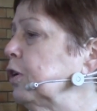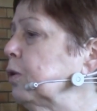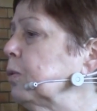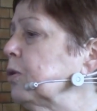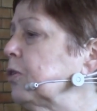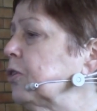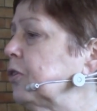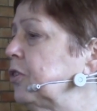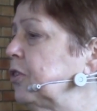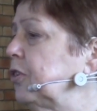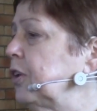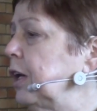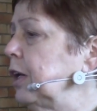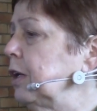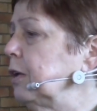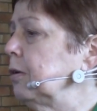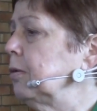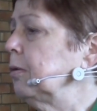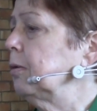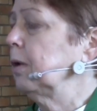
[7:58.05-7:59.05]
that it was
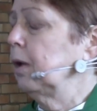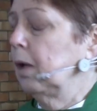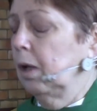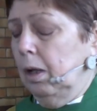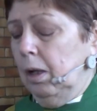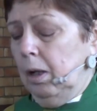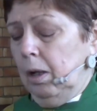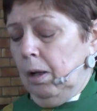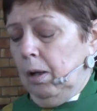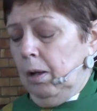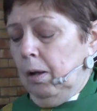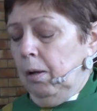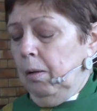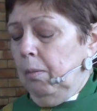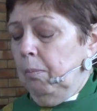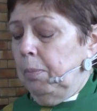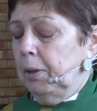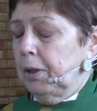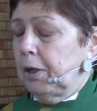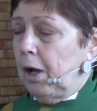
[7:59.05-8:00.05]
said,
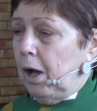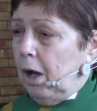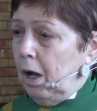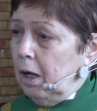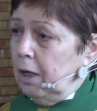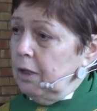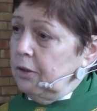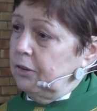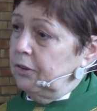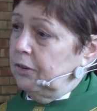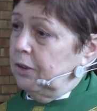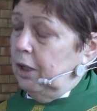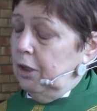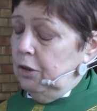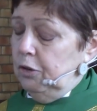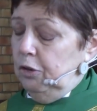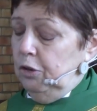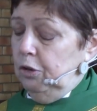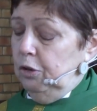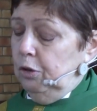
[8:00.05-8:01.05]
but I
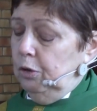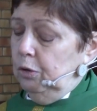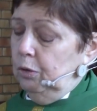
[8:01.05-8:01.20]
say to